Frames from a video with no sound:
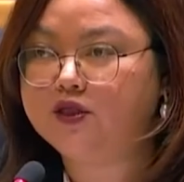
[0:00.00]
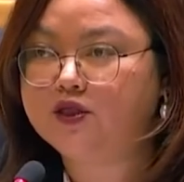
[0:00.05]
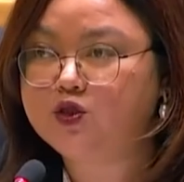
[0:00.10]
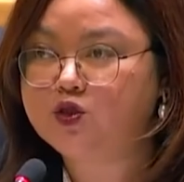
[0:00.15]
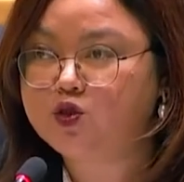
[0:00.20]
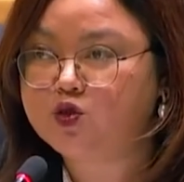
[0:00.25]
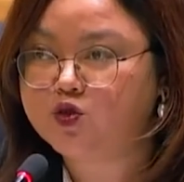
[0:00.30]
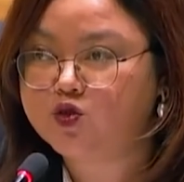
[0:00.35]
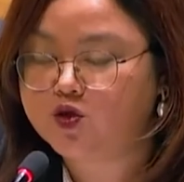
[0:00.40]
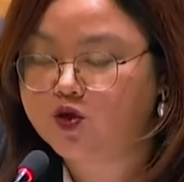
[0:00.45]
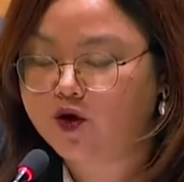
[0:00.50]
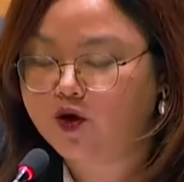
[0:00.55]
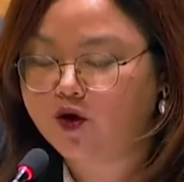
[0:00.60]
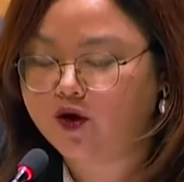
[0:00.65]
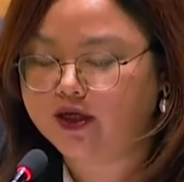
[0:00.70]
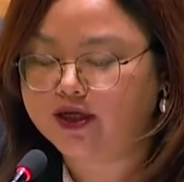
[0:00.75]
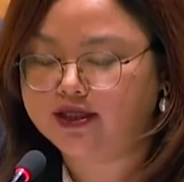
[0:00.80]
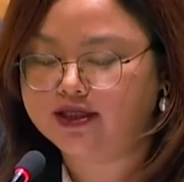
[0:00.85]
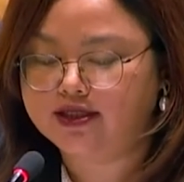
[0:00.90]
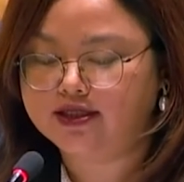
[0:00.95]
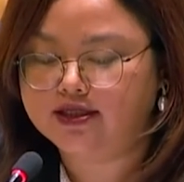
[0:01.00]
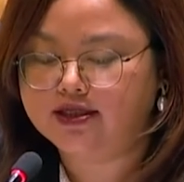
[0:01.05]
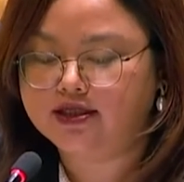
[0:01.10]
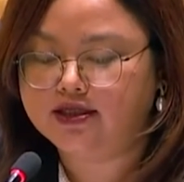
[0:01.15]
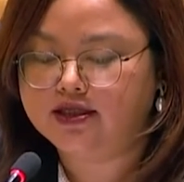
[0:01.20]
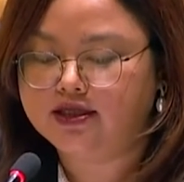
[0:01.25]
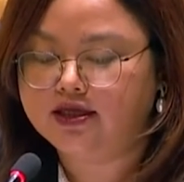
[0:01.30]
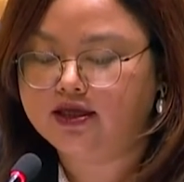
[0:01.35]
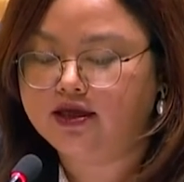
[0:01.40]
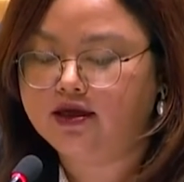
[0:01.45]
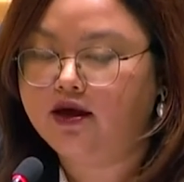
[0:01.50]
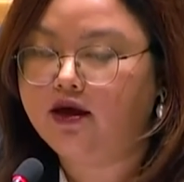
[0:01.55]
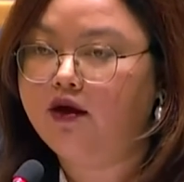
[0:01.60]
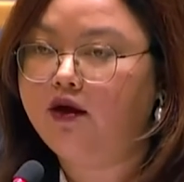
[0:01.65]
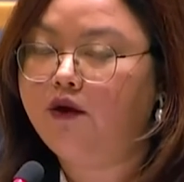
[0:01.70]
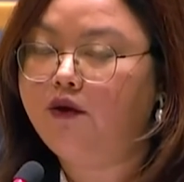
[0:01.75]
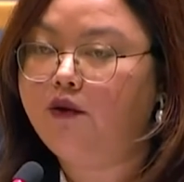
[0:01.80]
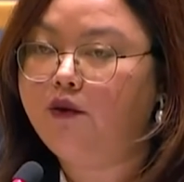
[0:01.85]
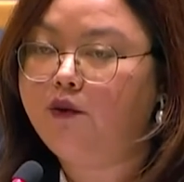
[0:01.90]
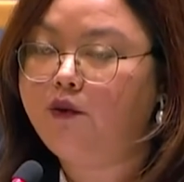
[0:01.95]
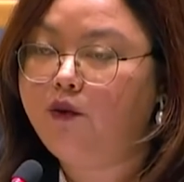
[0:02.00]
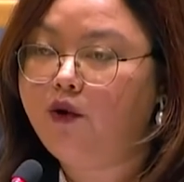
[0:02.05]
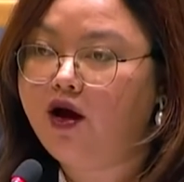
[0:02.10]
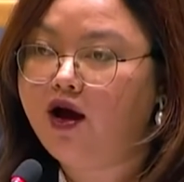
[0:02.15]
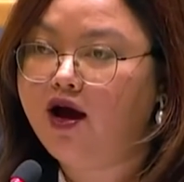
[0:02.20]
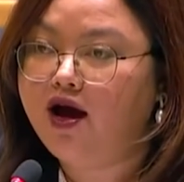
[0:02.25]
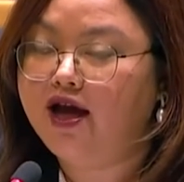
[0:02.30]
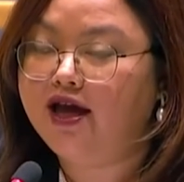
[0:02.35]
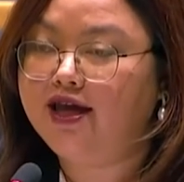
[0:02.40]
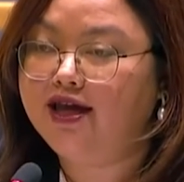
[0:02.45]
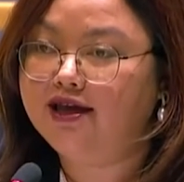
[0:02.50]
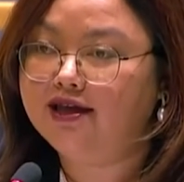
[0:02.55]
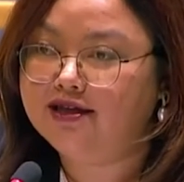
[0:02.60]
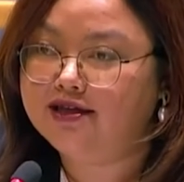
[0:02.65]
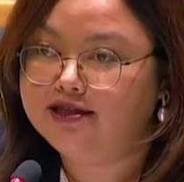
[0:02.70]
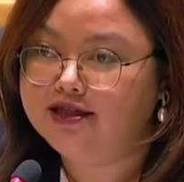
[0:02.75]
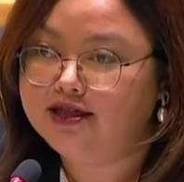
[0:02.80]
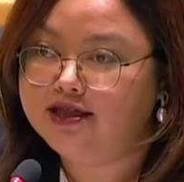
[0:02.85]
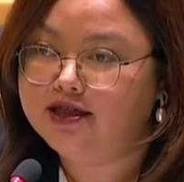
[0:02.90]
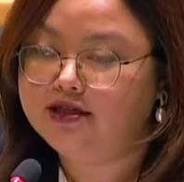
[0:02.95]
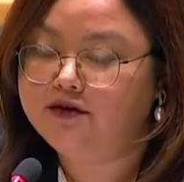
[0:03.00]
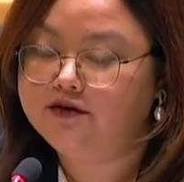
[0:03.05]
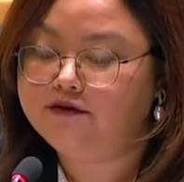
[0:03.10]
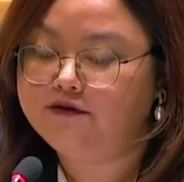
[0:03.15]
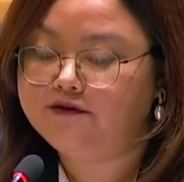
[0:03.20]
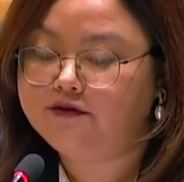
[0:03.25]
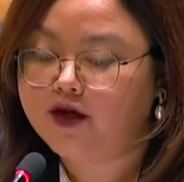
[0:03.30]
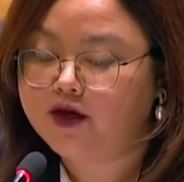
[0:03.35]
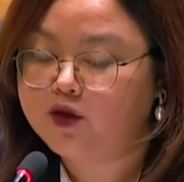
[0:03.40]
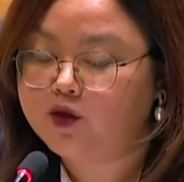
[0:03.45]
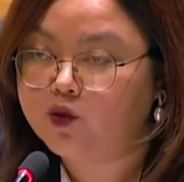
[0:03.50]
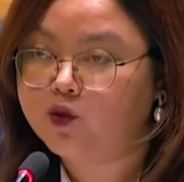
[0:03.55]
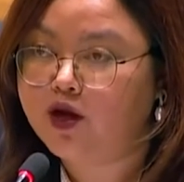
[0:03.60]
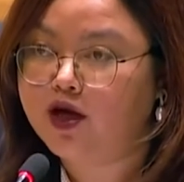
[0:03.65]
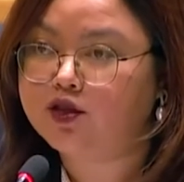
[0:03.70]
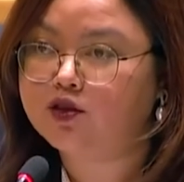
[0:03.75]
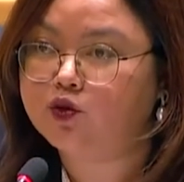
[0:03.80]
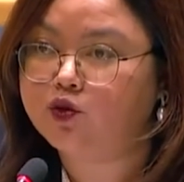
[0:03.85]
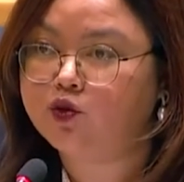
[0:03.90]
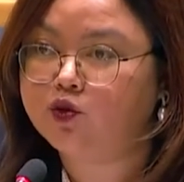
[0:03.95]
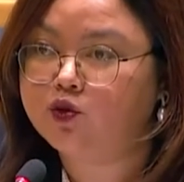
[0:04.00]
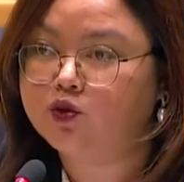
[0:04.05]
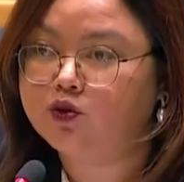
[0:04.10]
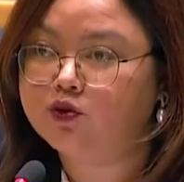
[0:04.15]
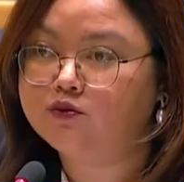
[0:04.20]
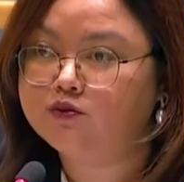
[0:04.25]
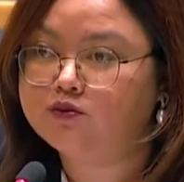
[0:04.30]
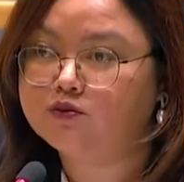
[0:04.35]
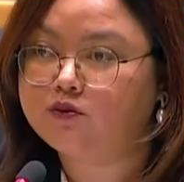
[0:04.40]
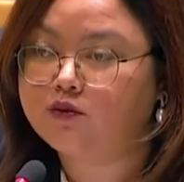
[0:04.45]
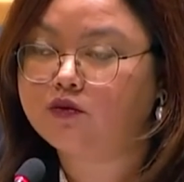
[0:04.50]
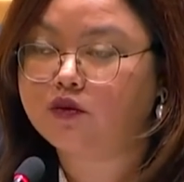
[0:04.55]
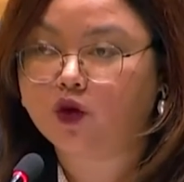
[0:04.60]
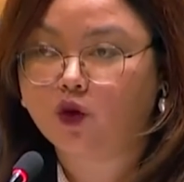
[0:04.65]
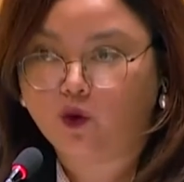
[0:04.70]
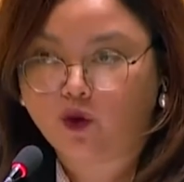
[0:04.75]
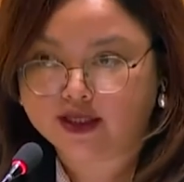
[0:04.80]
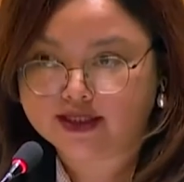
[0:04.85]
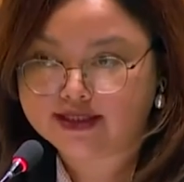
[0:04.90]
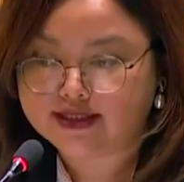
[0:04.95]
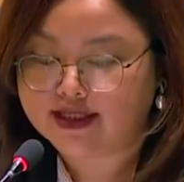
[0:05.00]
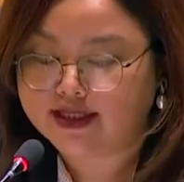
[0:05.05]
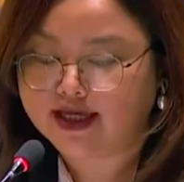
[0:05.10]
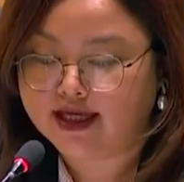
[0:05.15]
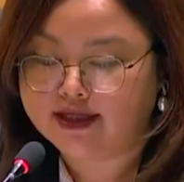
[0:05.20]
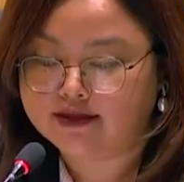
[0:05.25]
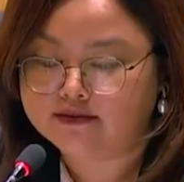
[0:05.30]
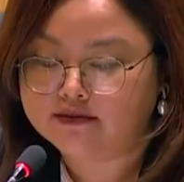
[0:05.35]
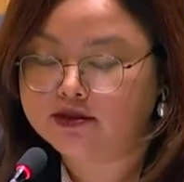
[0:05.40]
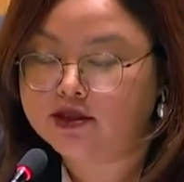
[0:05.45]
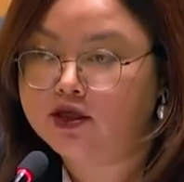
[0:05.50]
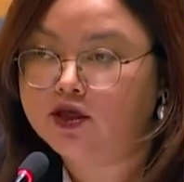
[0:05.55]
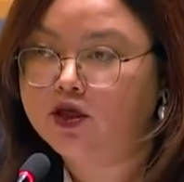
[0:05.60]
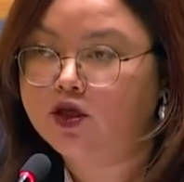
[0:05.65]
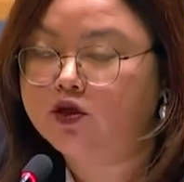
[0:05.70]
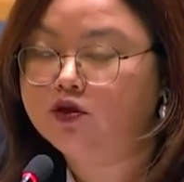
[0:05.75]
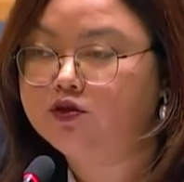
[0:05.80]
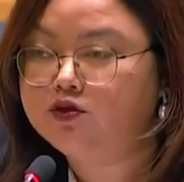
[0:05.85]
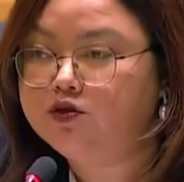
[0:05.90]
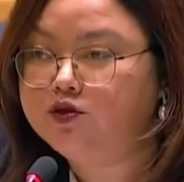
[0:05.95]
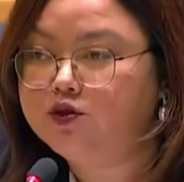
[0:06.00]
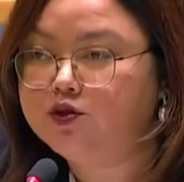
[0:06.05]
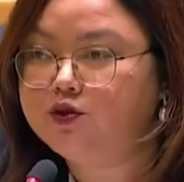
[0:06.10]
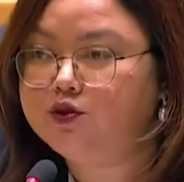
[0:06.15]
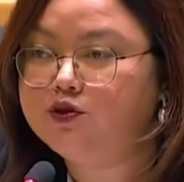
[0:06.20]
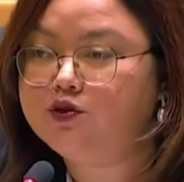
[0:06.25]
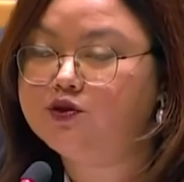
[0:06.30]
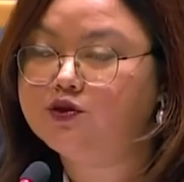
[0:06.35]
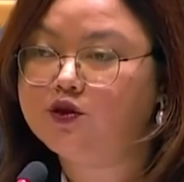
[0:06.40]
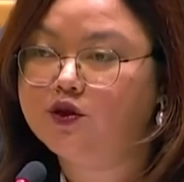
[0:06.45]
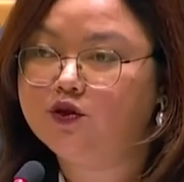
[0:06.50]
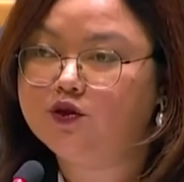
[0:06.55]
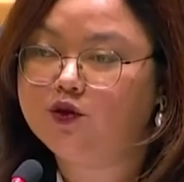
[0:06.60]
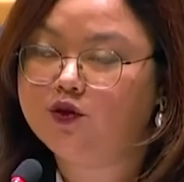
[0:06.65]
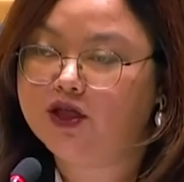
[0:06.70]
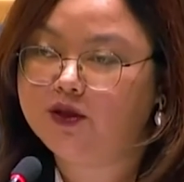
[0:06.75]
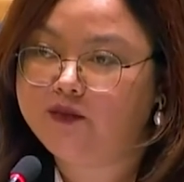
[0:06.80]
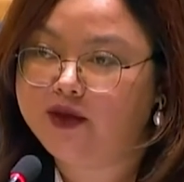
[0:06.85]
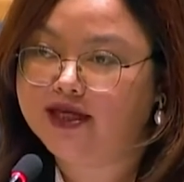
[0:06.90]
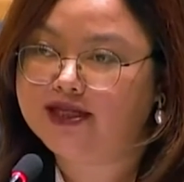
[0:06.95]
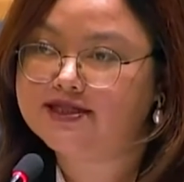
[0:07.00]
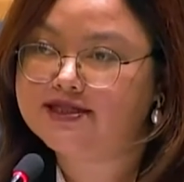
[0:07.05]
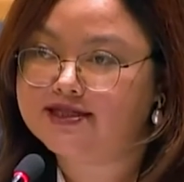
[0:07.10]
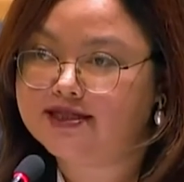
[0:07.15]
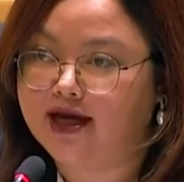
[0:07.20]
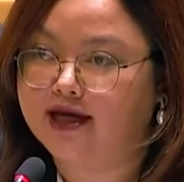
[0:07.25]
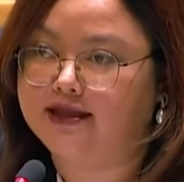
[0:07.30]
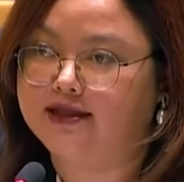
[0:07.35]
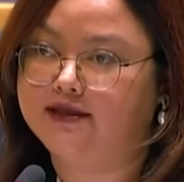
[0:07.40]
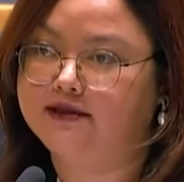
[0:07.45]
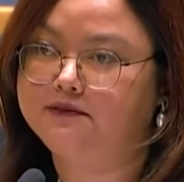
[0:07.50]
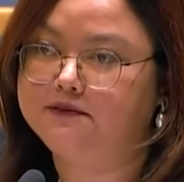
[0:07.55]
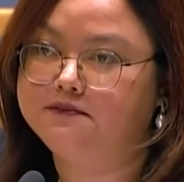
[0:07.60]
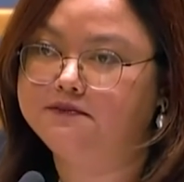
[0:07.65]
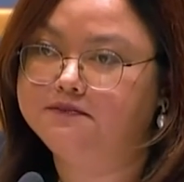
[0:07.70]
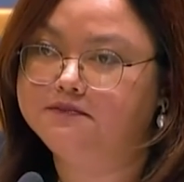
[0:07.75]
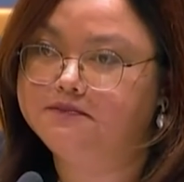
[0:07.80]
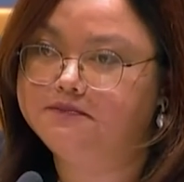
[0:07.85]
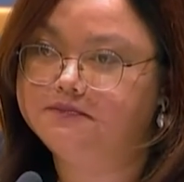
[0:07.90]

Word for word: were destroyed, why did Vanuatu, once again, choose to remain silent?